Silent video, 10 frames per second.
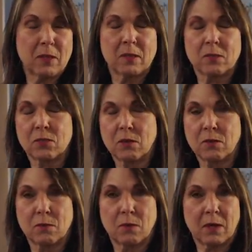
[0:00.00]

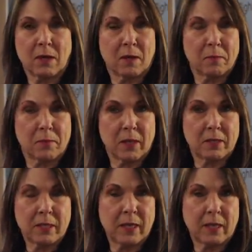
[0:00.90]
So they'd
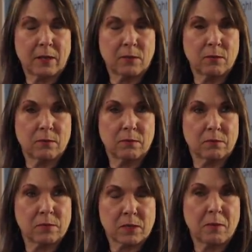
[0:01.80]
take out
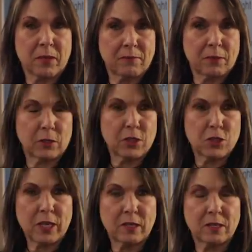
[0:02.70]
some of the
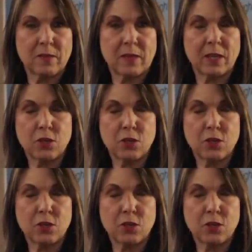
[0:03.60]
furnishings in there.